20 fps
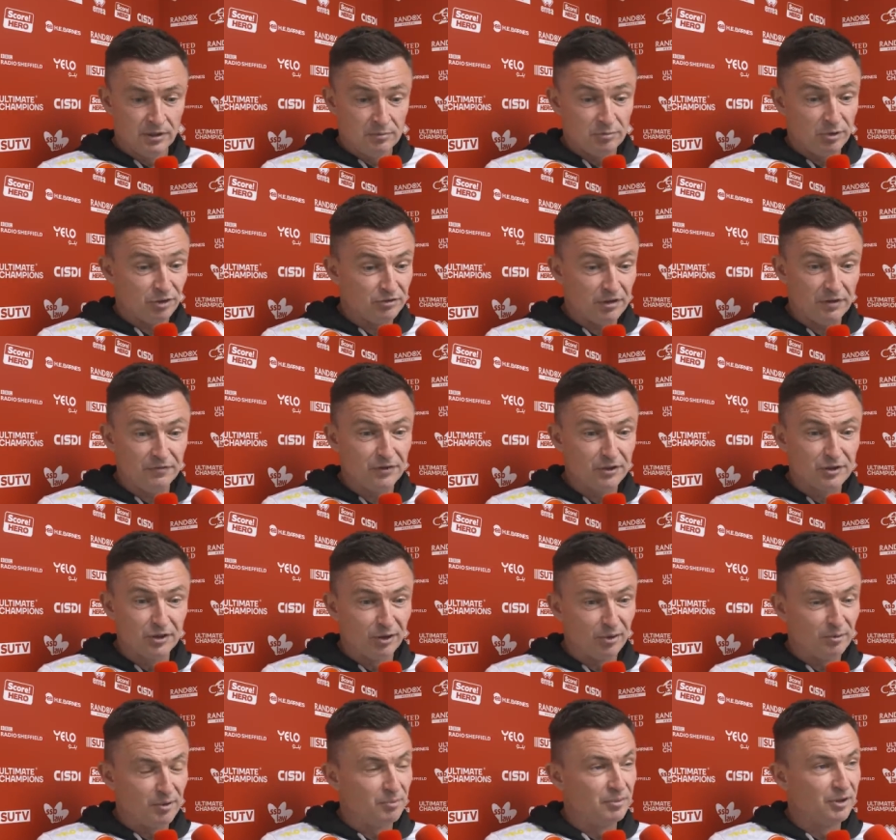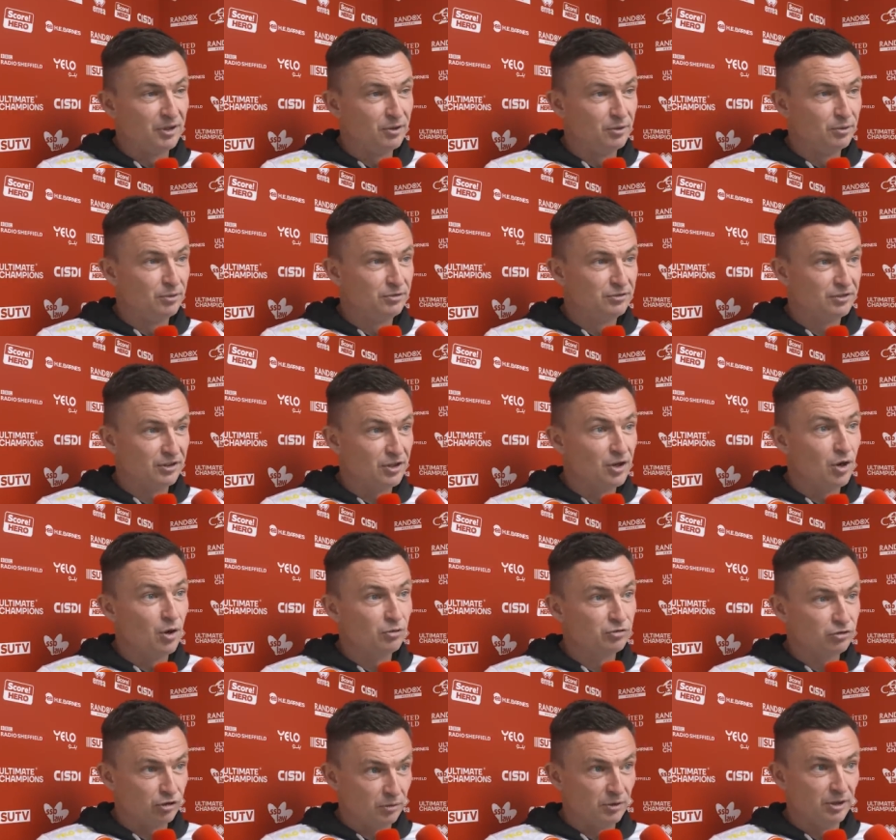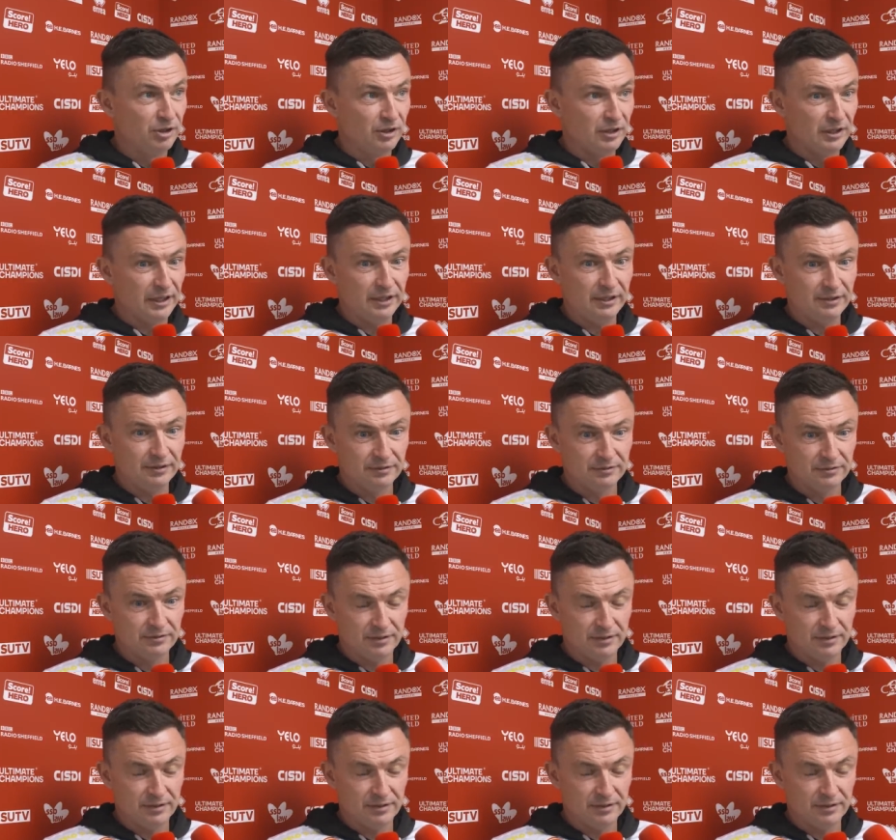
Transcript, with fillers: it's difficult when we lose a goal so early,